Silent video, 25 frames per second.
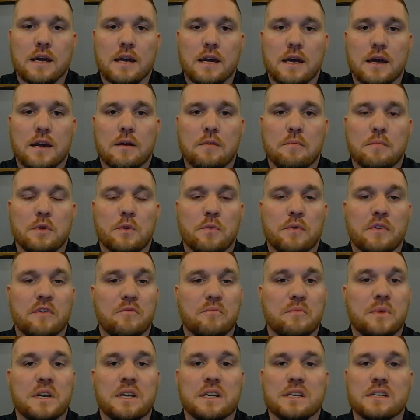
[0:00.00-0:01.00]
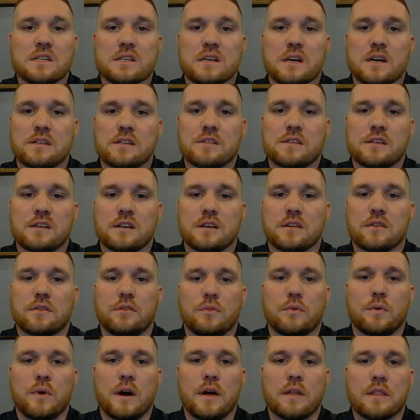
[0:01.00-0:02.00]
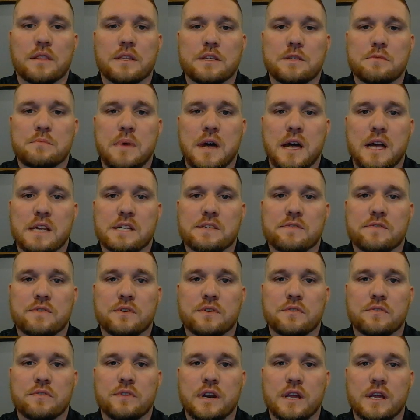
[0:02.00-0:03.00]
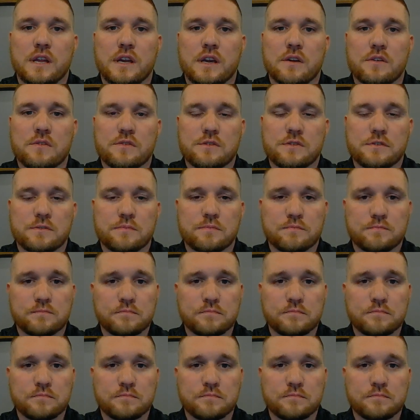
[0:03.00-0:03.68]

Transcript: that we've been discussing throughout these past few videos.